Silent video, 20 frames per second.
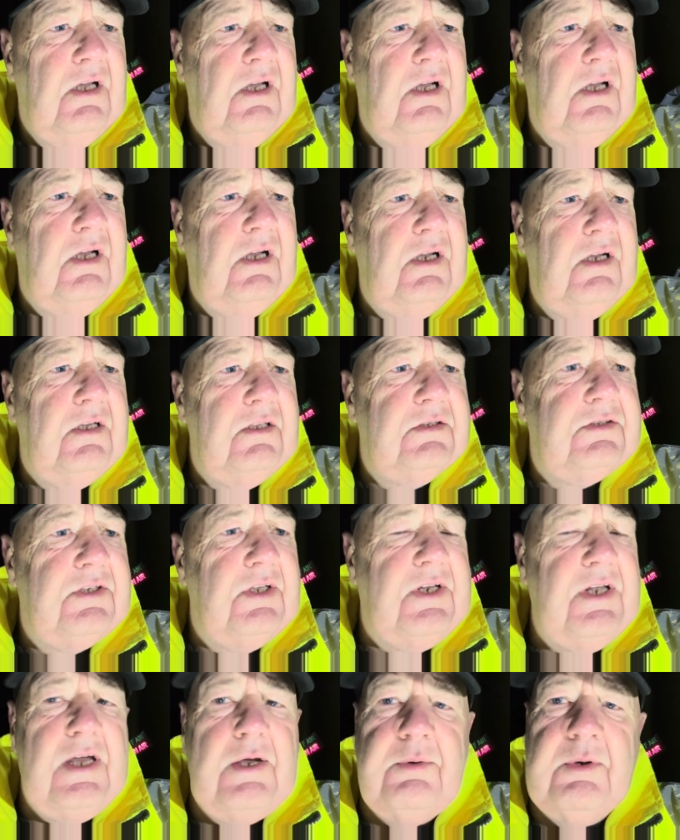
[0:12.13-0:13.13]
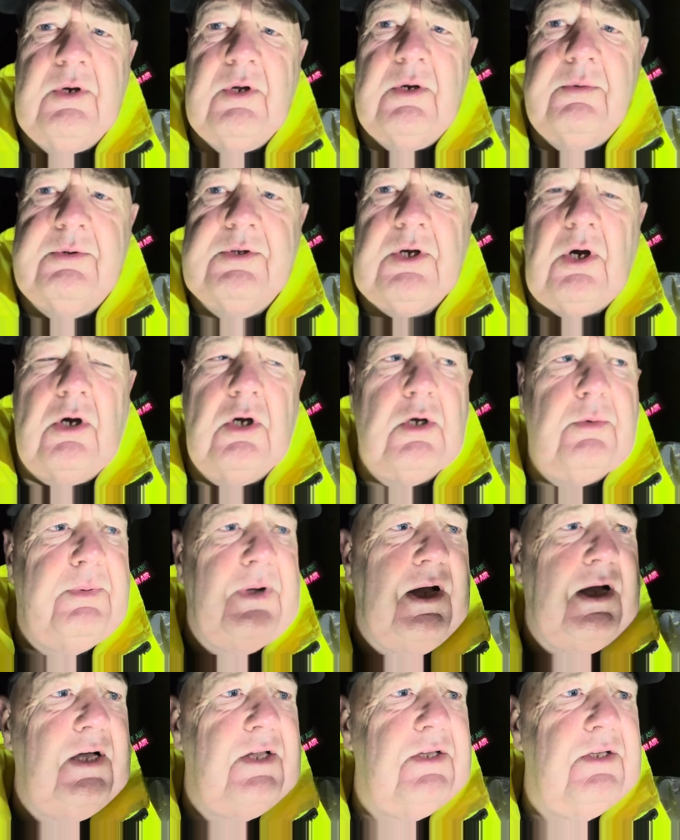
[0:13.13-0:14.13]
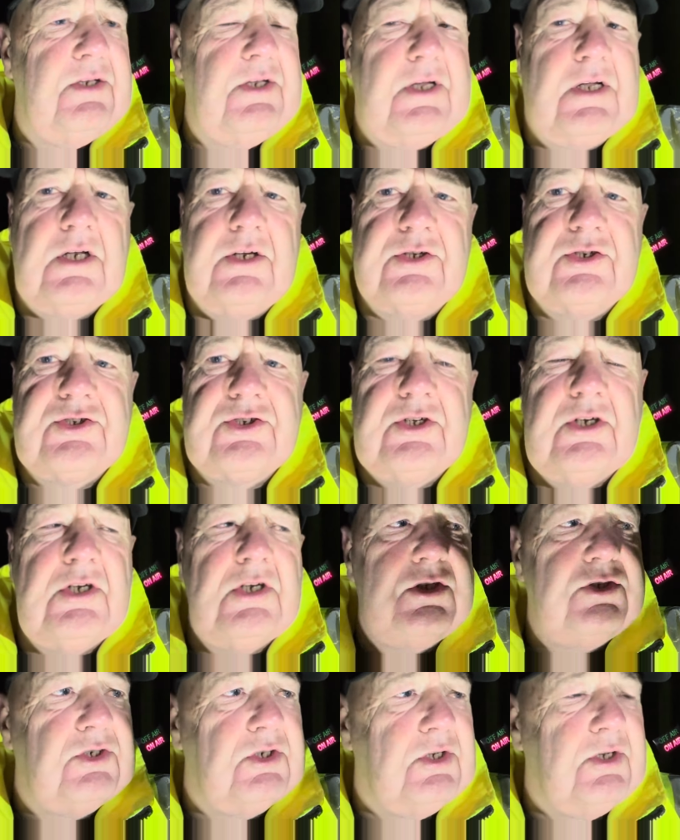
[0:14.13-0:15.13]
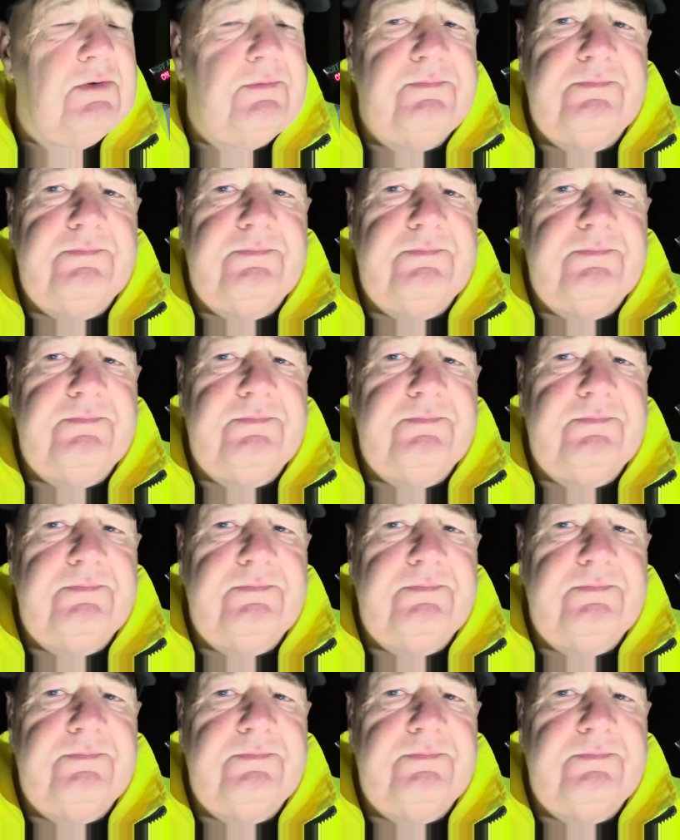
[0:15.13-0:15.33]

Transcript: Today we're going to talk about Nicola Sturgeon.